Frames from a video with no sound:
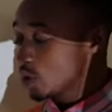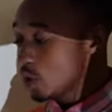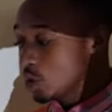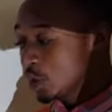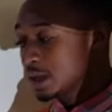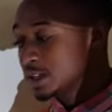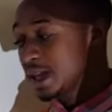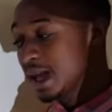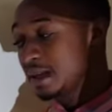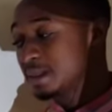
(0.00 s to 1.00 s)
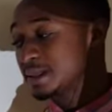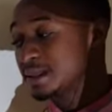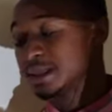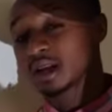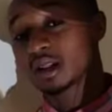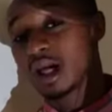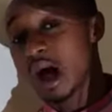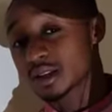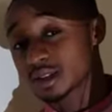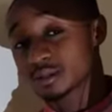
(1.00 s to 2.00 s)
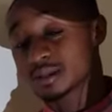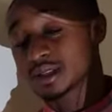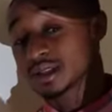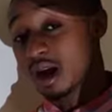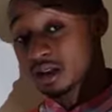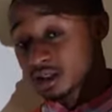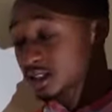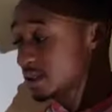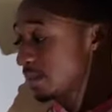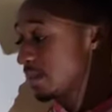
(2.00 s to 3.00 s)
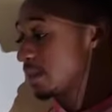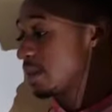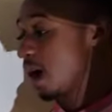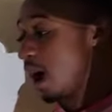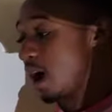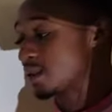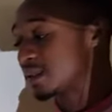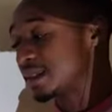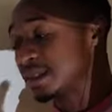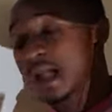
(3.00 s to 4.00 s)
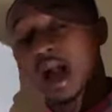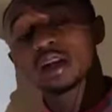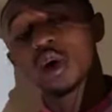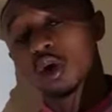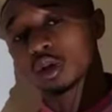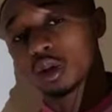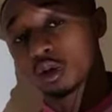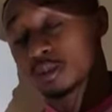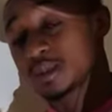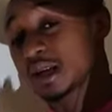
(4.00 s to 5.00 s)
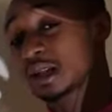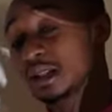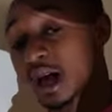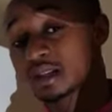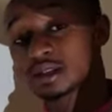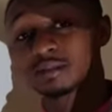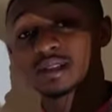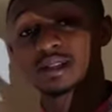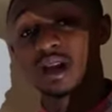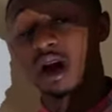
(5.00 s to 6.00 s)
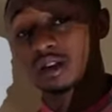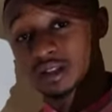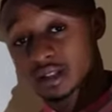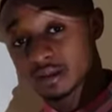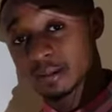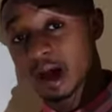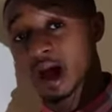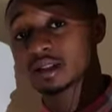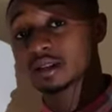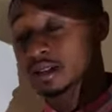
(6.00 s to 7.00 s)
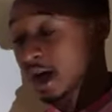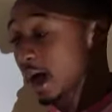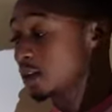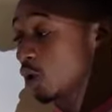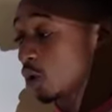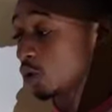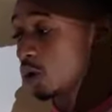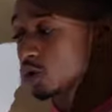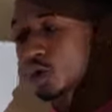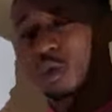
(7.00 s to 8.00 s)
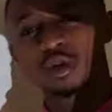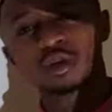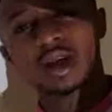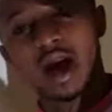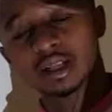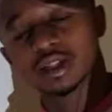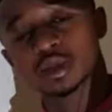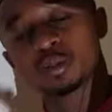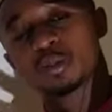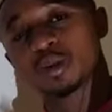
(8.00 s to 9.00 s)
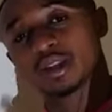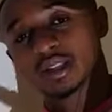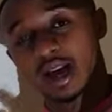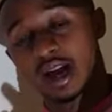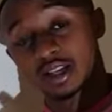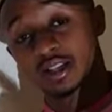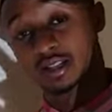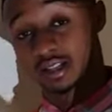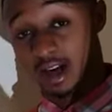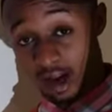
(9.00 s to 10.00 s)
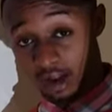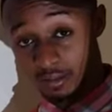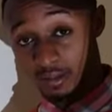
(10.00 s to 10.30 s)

you can say the class starts at 9 o'clock. The class starts at 9 o'clock. So we use at to precise the time.